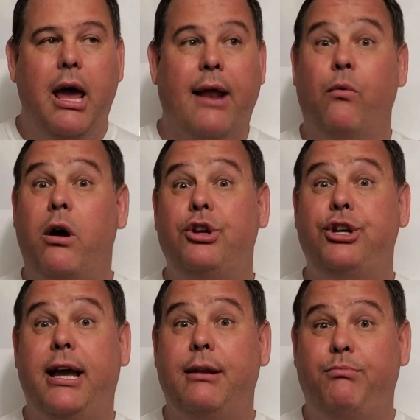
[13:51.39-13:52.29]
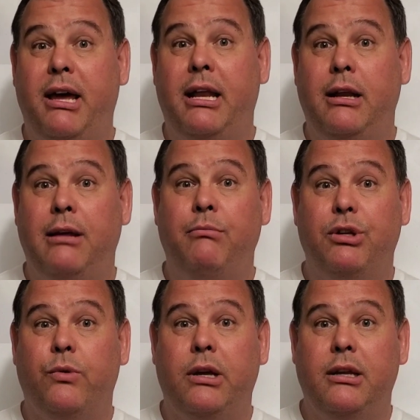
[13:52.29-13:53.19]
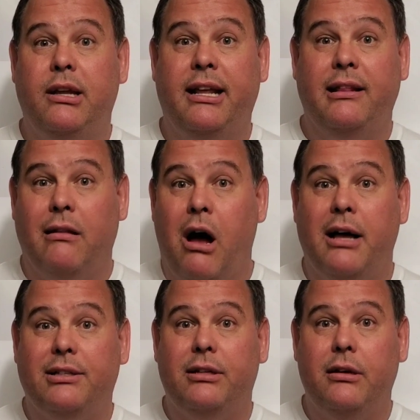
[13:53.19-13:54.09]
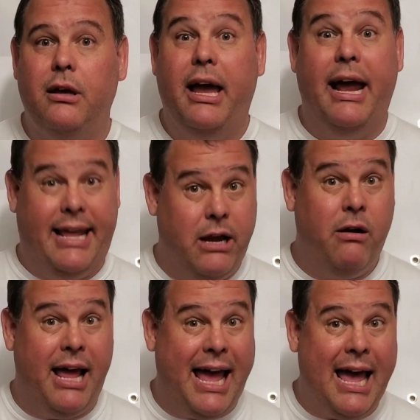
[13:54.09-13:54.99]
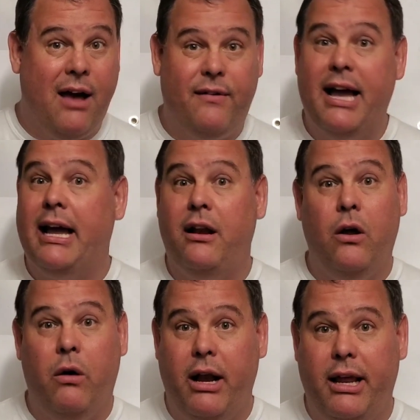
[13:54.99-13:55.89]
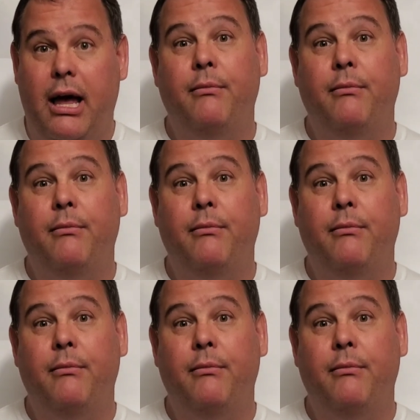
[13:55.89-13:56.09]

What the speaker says: And where she had been in between getting lost in a year and a half, I got no idea.